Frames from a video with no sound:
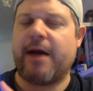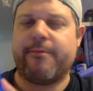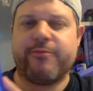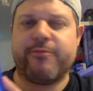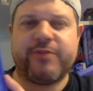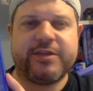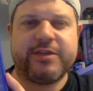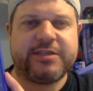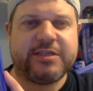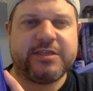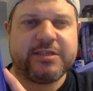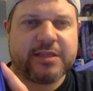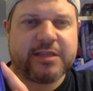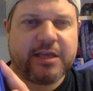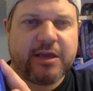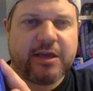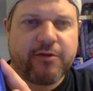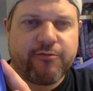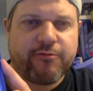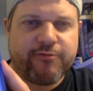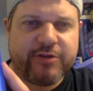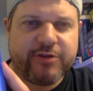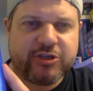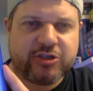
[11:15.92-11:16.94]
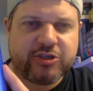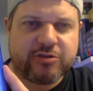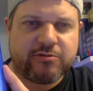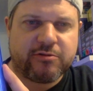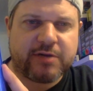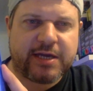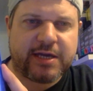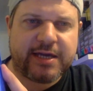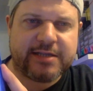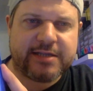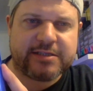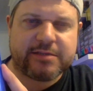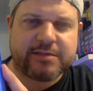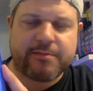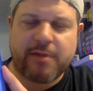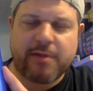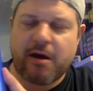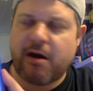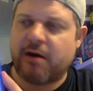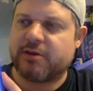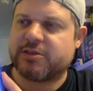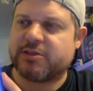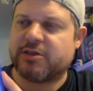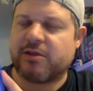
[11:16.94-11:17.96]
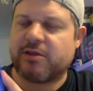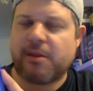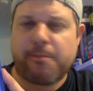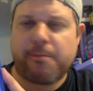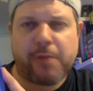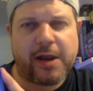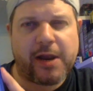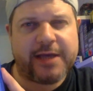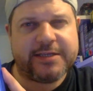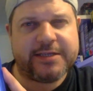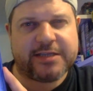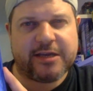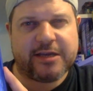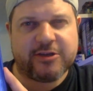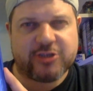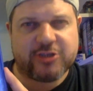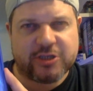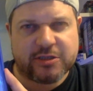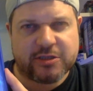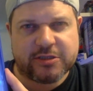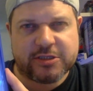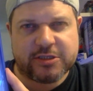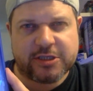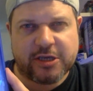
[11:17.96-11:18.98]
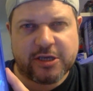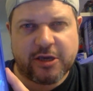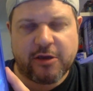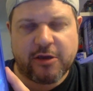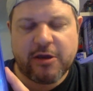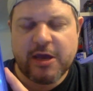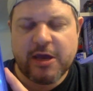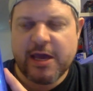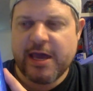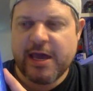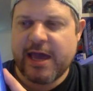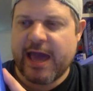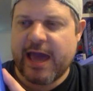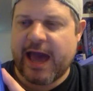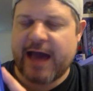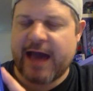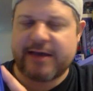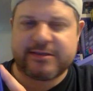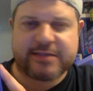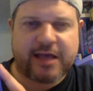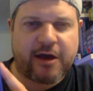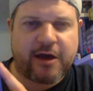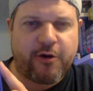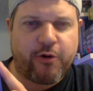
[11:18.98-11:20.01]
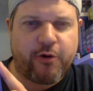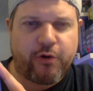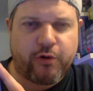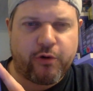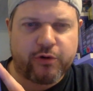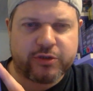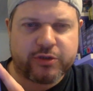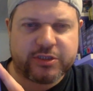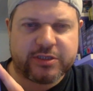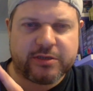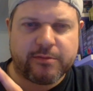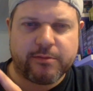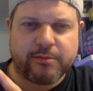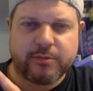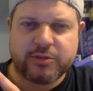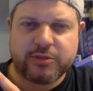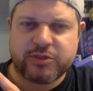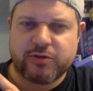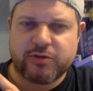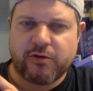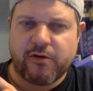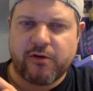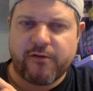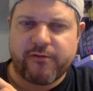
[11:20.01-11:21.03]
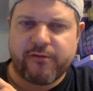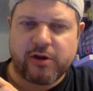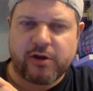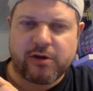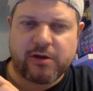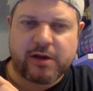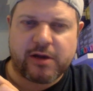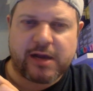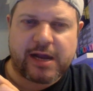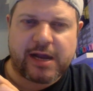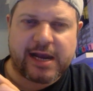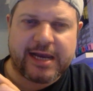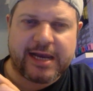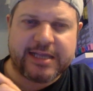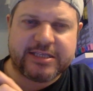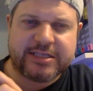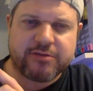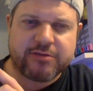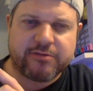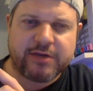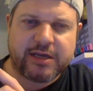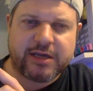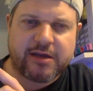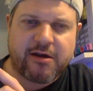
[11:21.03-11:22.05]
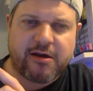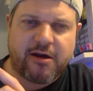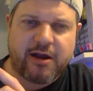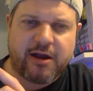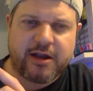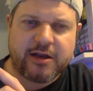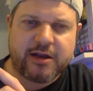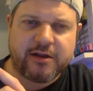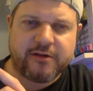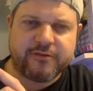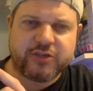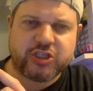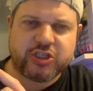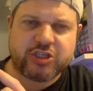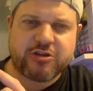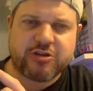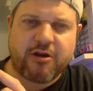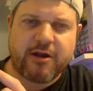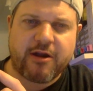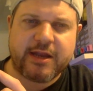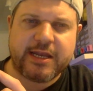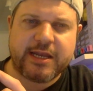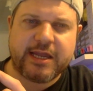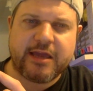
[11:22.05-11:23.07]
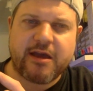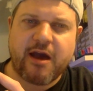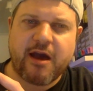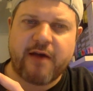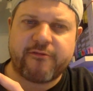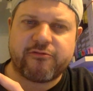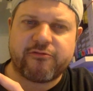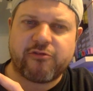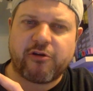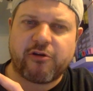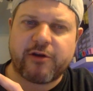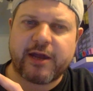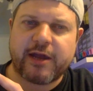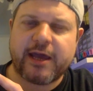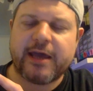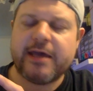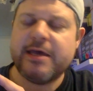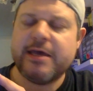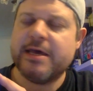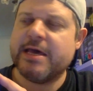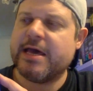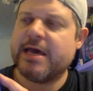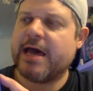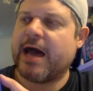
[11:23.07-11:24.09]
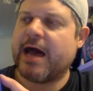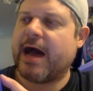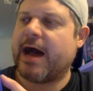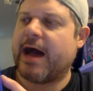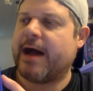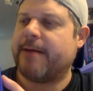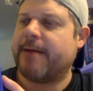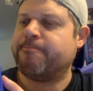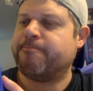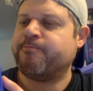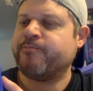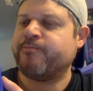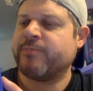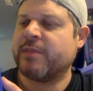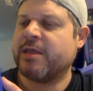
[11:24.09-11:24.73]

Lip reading: This is the original Kingdom Hearts on the PlayStation 2. It has that awesome sort of glittery kind of shiny cover on it, and